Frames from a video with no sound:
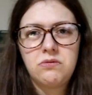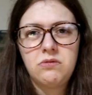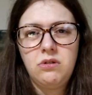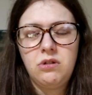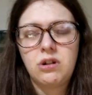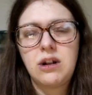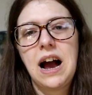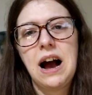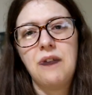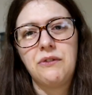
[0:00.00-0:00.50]

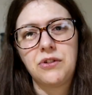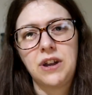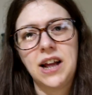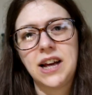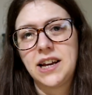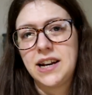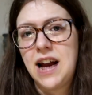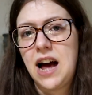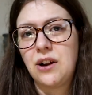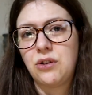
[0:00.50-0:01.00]
Look out for
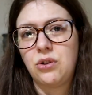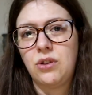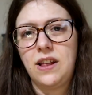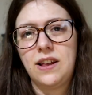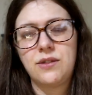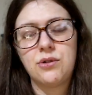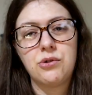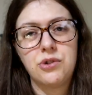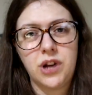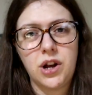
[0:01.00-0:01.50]
like an adult
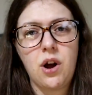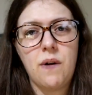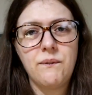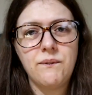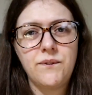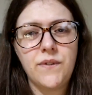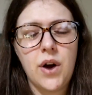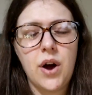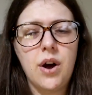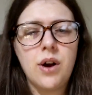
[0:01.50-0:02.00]
that's already
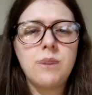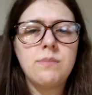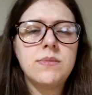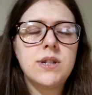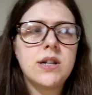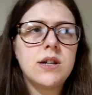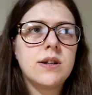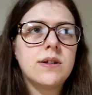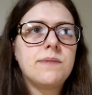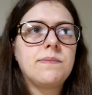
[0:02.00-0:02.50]

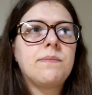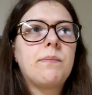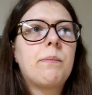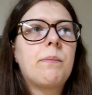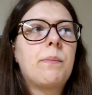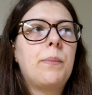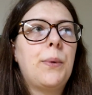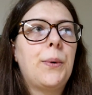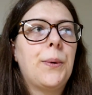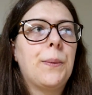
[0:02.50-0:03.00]
confirmed.
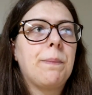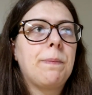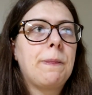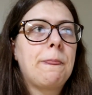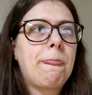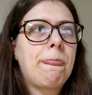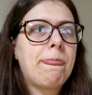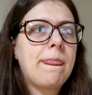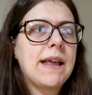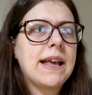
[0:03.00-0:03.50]
But
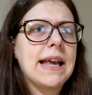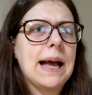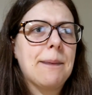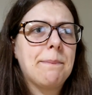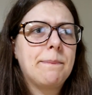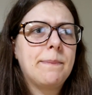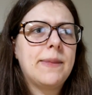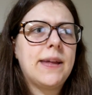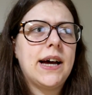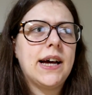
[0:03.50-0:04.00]

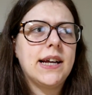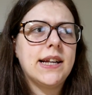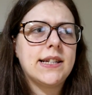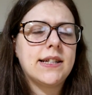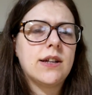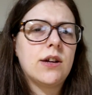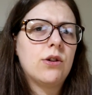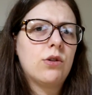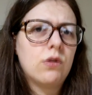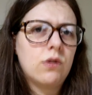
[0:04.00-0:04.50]
yeah, that
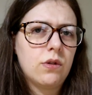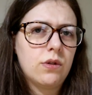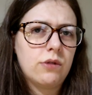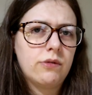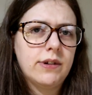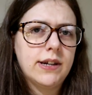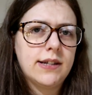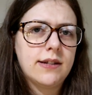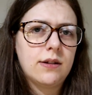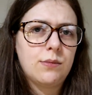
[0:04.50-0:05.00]
is
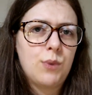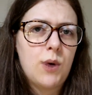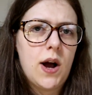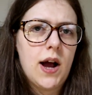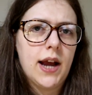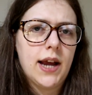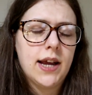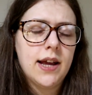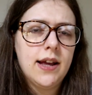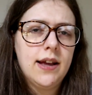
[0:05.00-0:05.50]
another reason
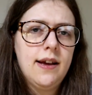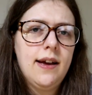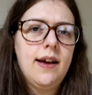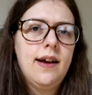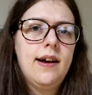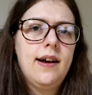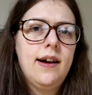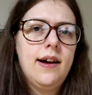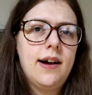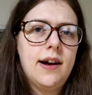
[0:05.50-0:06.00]
why
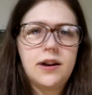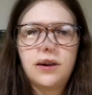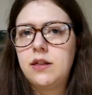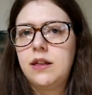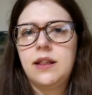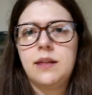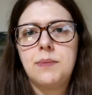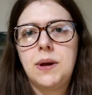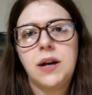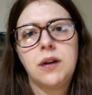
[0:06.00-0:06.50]
I
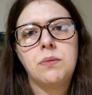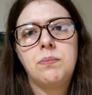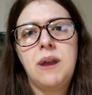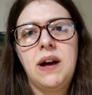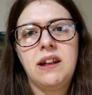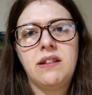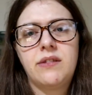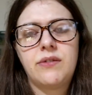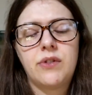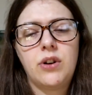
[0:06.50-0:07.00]
don't think they make good
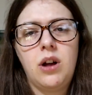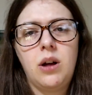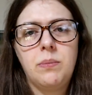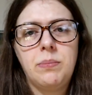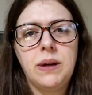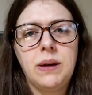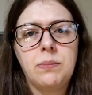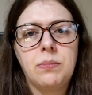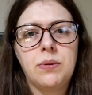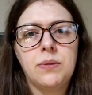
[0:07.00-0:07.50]
pets for a lot
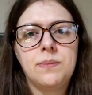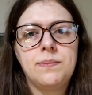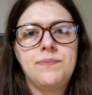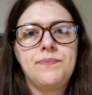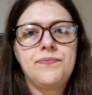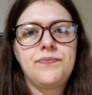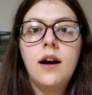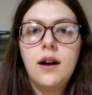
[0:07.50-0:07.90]
of people.